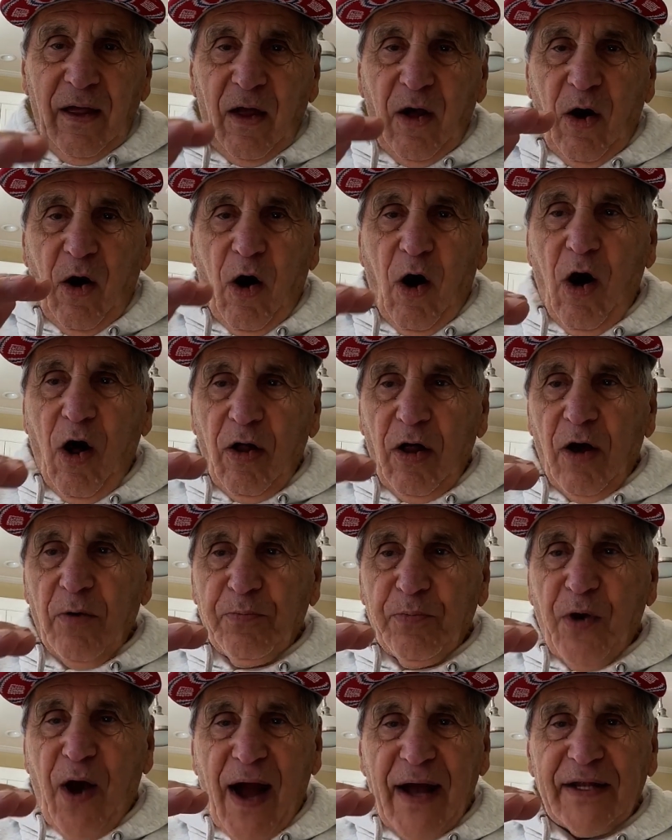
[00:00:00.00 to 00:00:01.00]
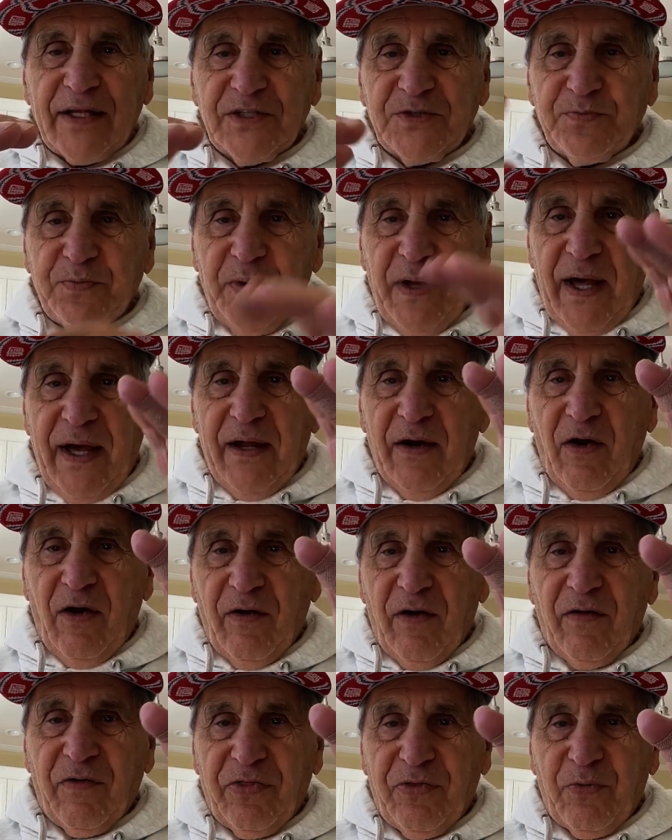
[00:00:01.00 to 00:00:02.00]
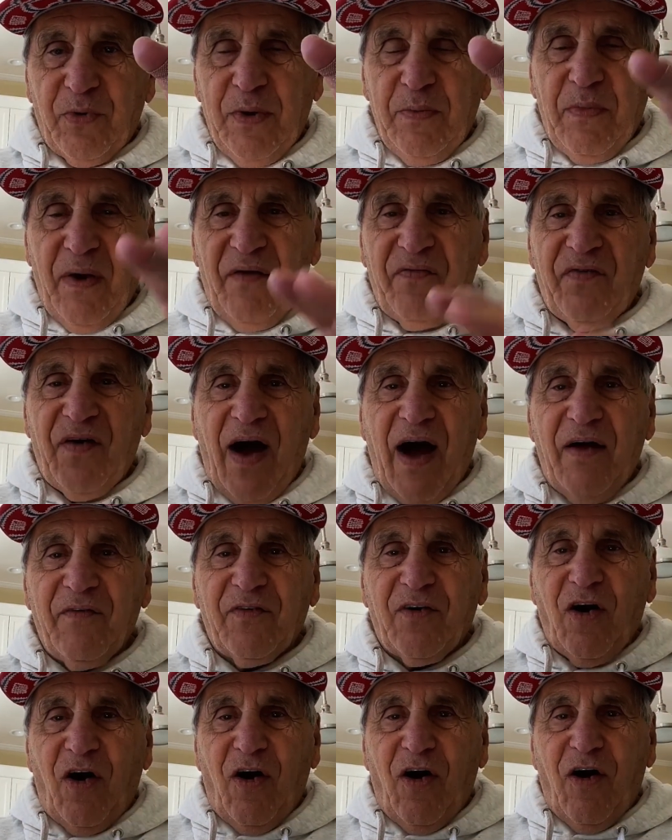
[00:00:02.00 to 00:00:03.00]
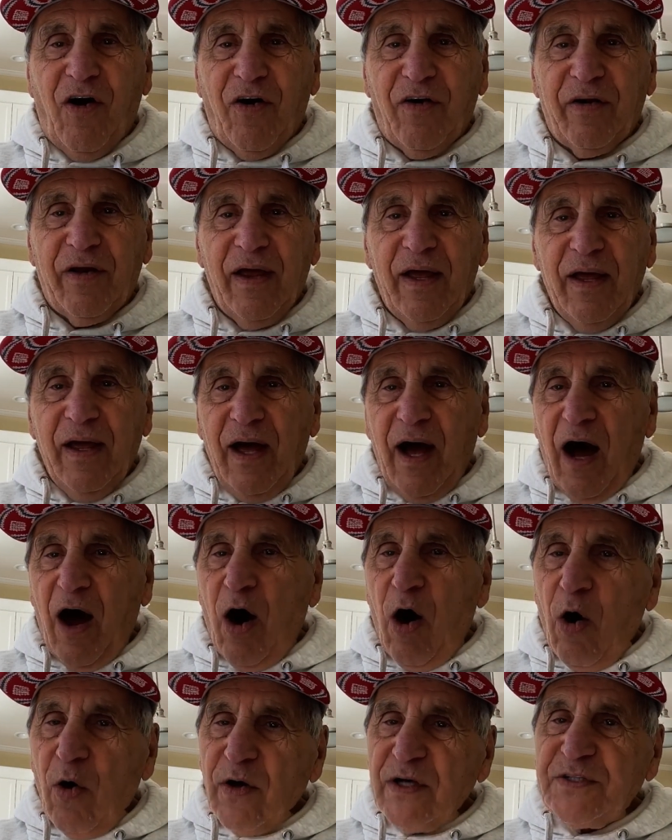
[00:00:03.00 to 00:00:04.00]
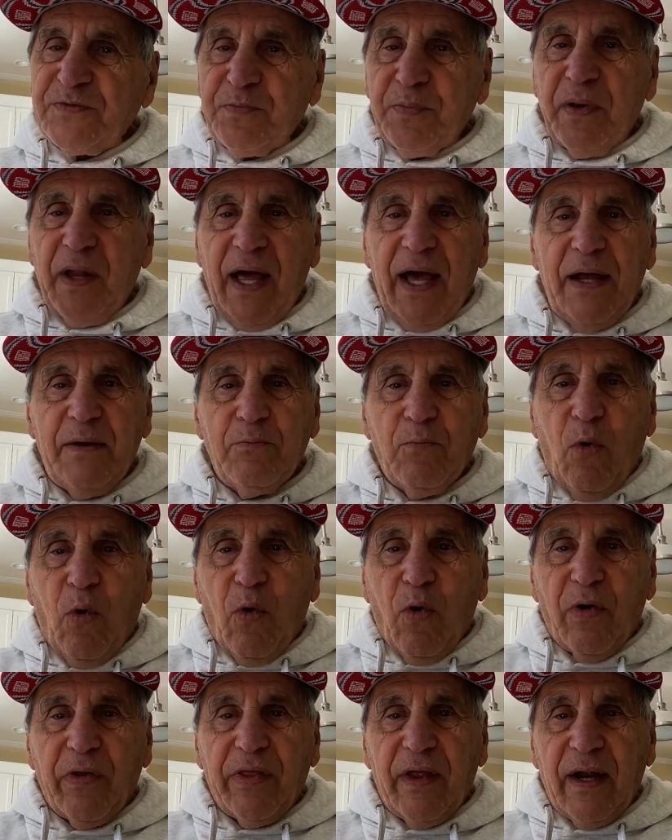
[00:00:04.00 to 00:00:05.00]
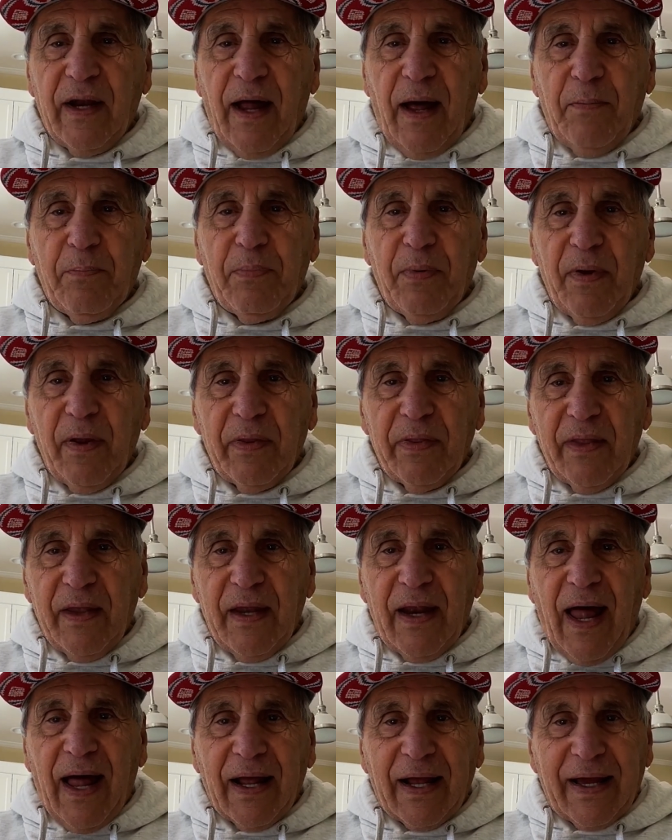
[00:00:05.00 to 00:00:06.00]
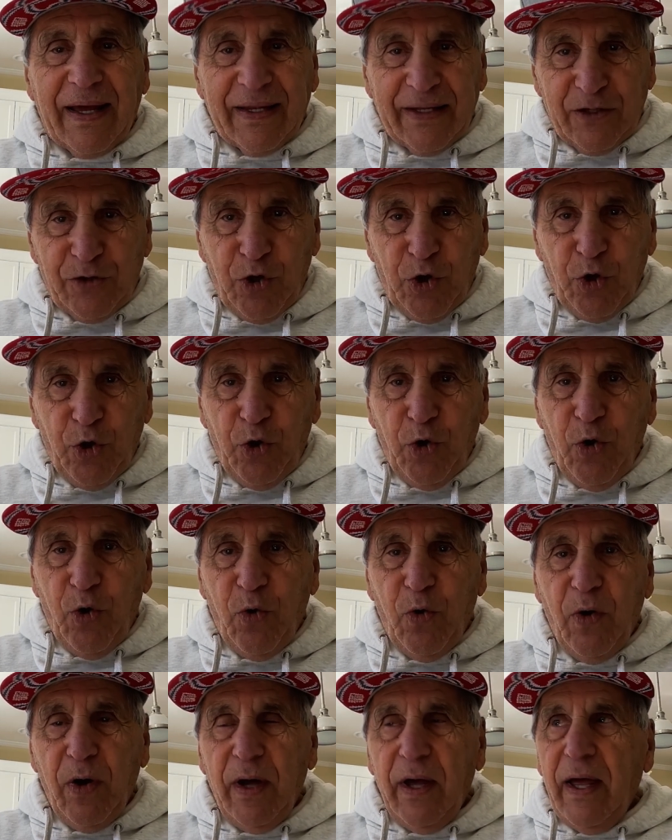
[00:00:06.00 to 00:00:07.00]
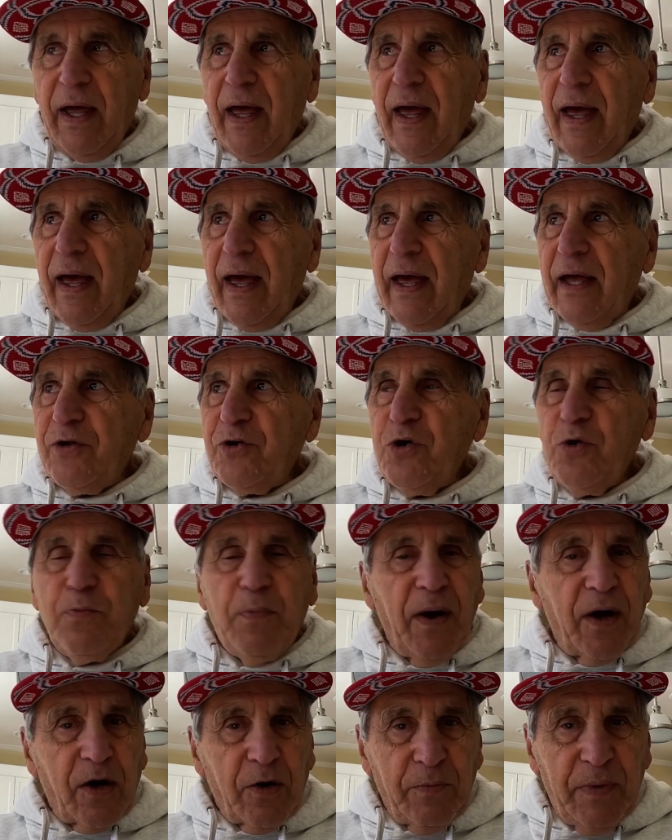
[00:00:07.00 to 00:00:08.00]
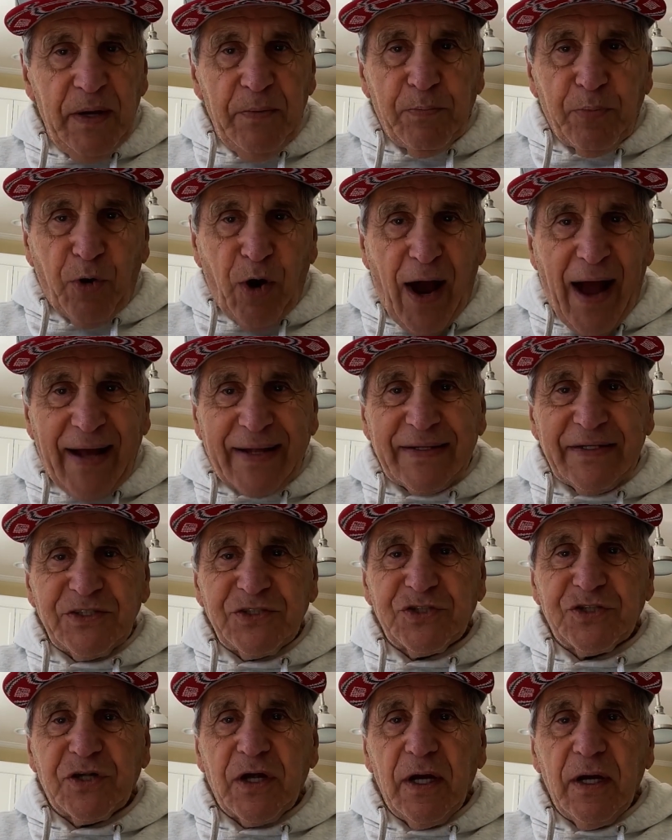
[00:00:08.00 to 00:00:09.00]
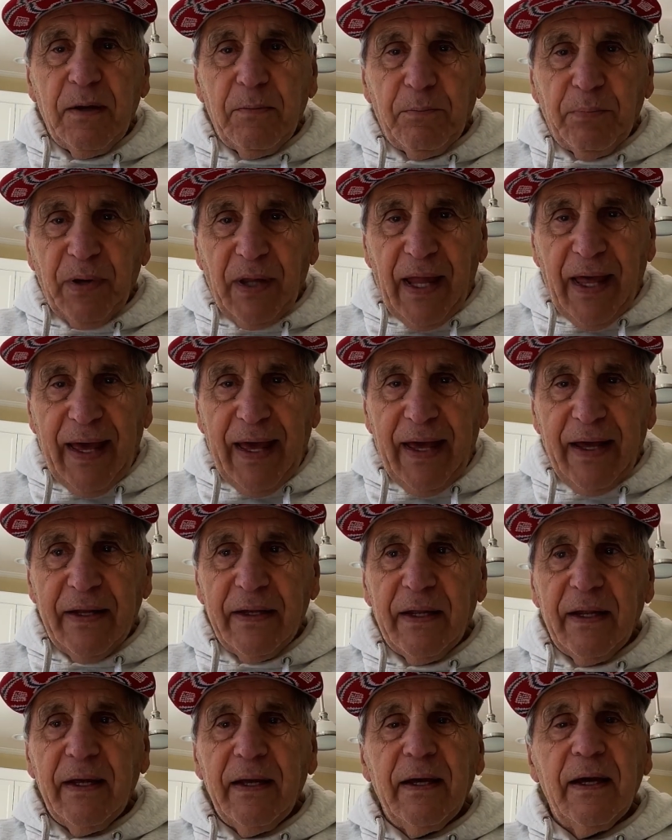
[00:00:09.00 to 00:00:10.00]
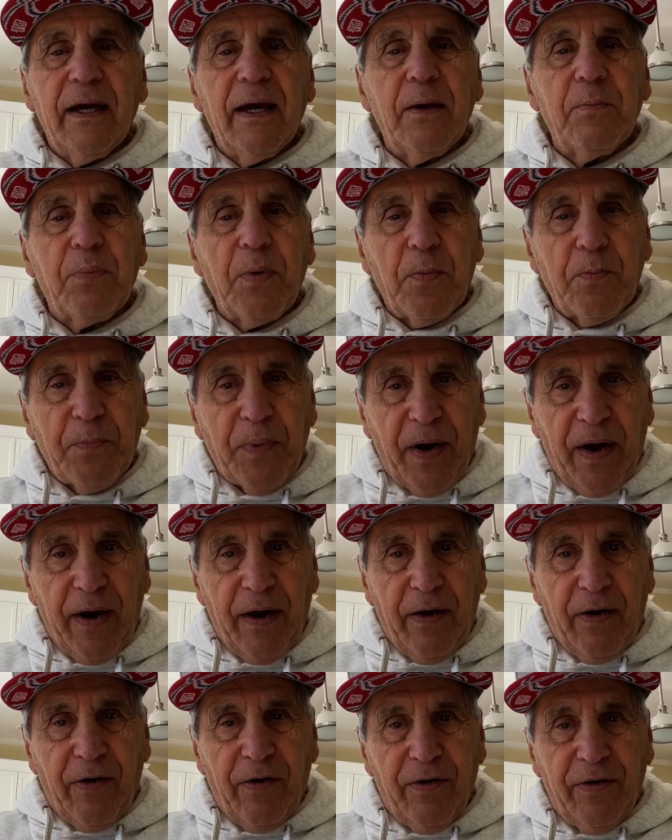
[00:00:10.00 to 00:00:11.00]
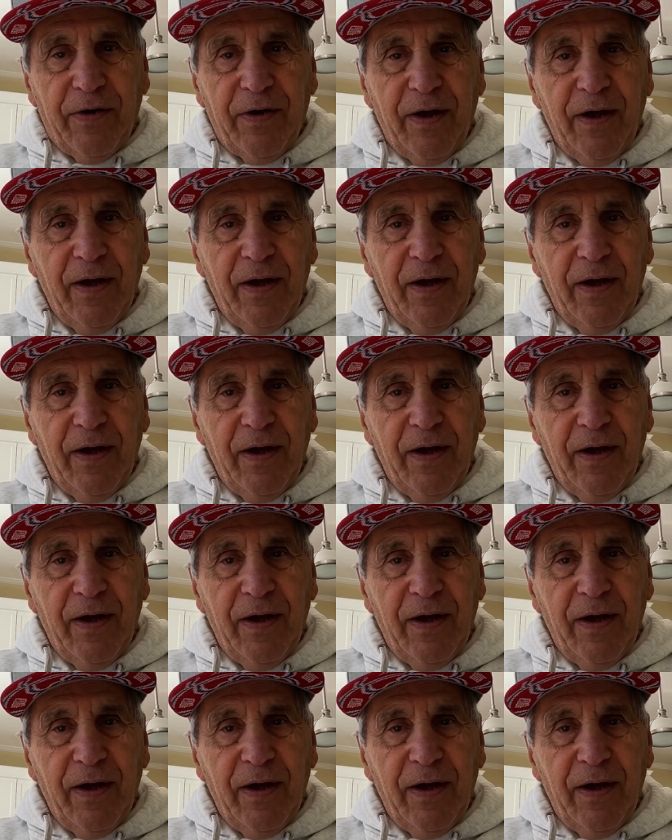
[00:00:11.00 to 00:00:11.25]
all our practice plan on a 3x5 card. I always plan more than I can do, and you better be practiced, planned, and prepared.